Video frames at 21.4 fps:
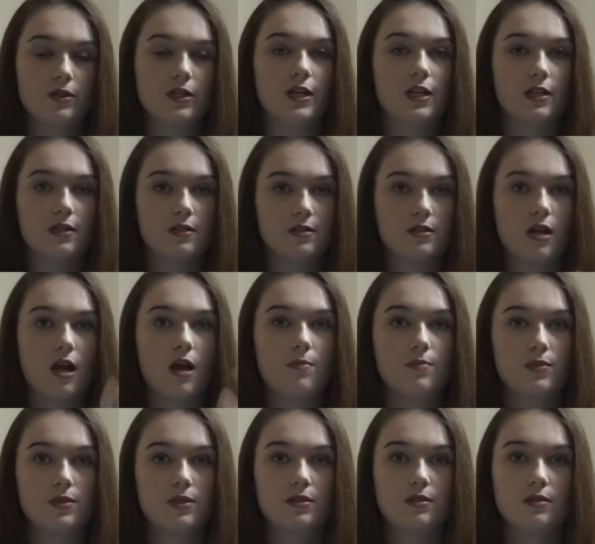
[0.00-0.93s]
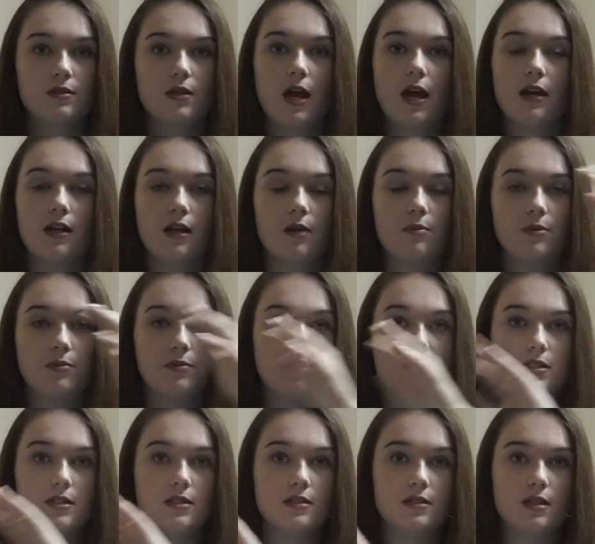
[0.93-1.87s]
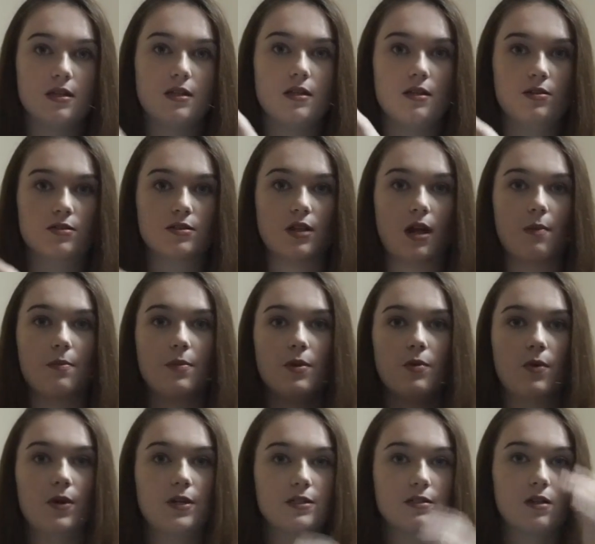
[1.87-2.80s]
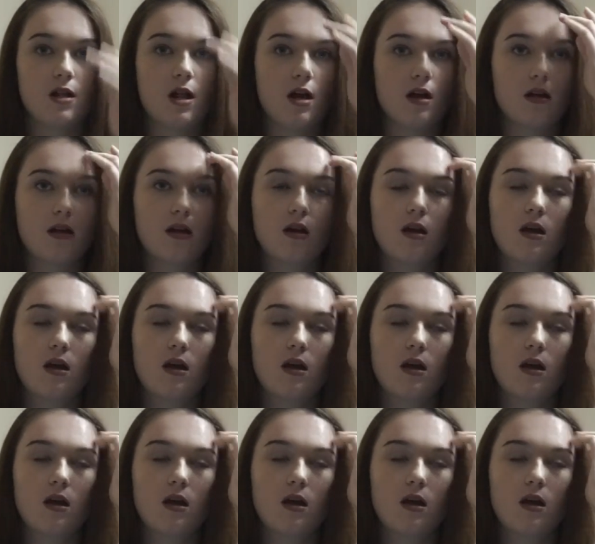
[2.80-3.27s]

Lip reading: Like, it stops at a couple places and we stop at West Block.